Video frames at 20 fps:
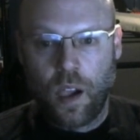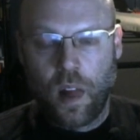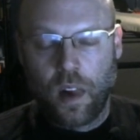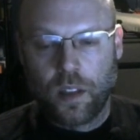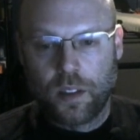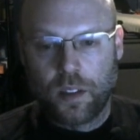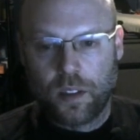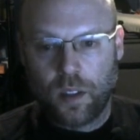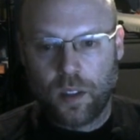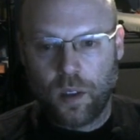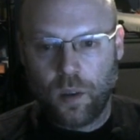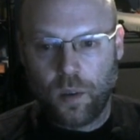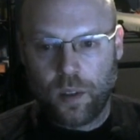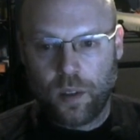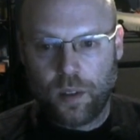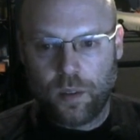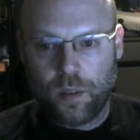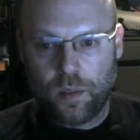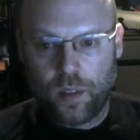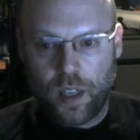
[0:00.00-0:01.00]
So
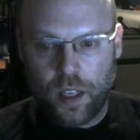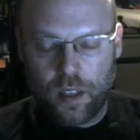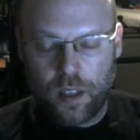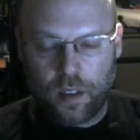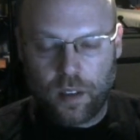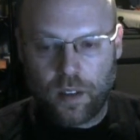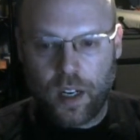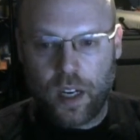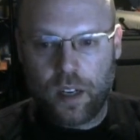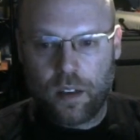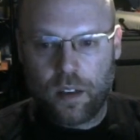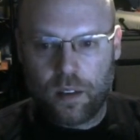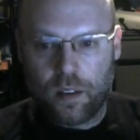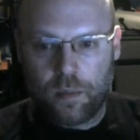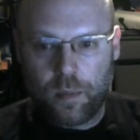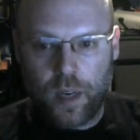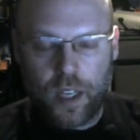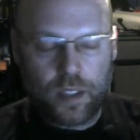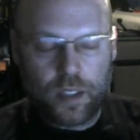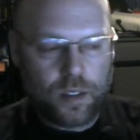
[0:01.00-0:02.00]
you integrate your
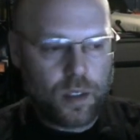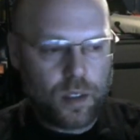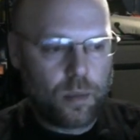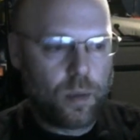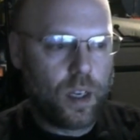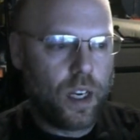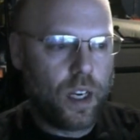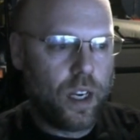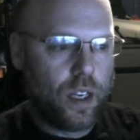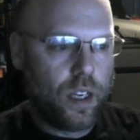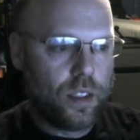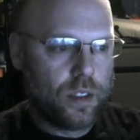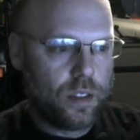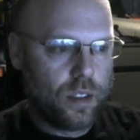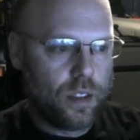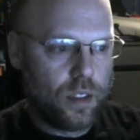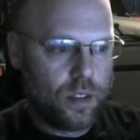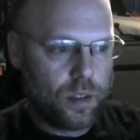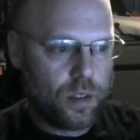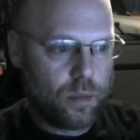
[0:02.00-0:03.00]
master bias
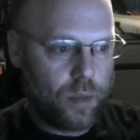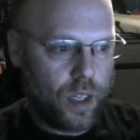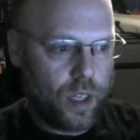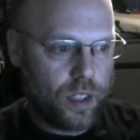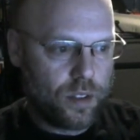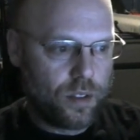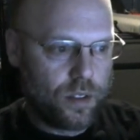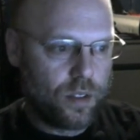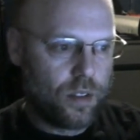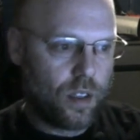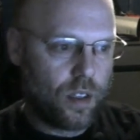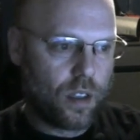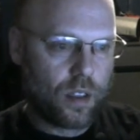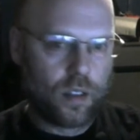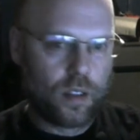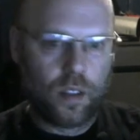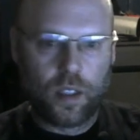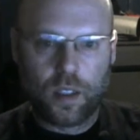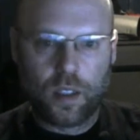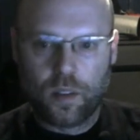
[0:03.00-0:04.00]
and your master dark like